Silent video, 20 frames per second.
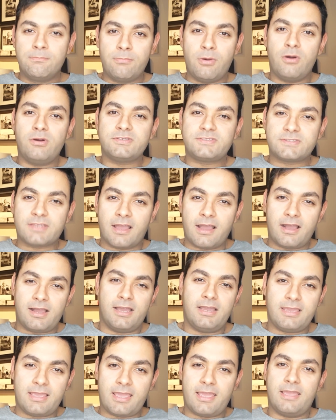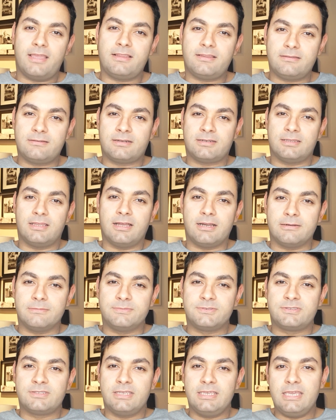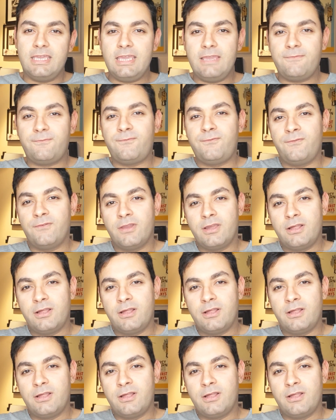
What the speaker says: Most high-end clubs, if